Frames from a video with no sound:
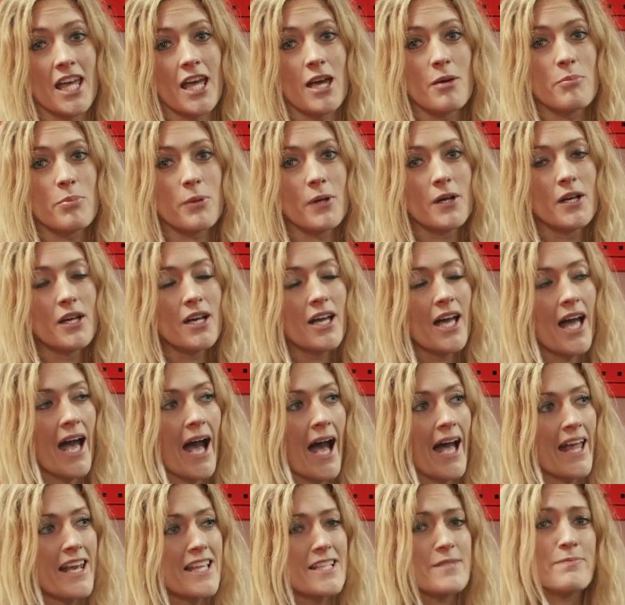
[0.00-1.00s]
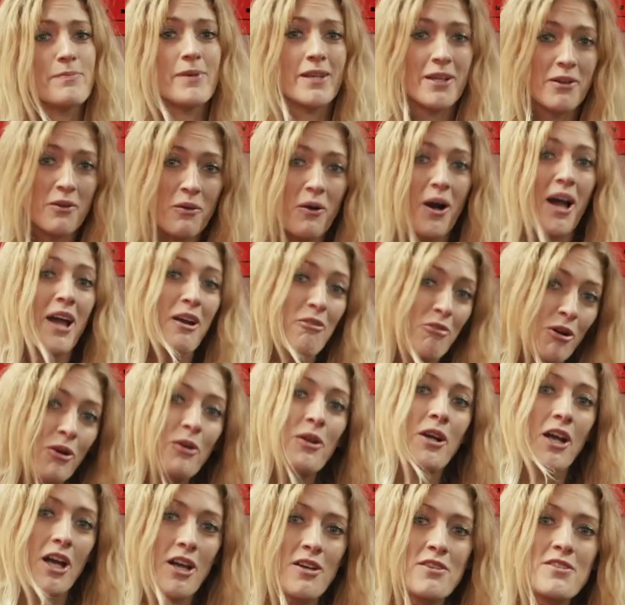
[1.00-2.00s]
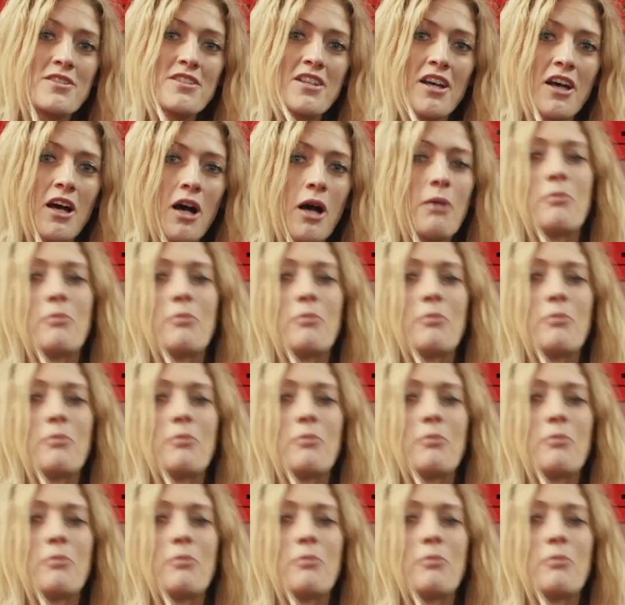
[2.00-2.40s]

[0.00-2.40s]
hip. And it's been quite a roller coaster.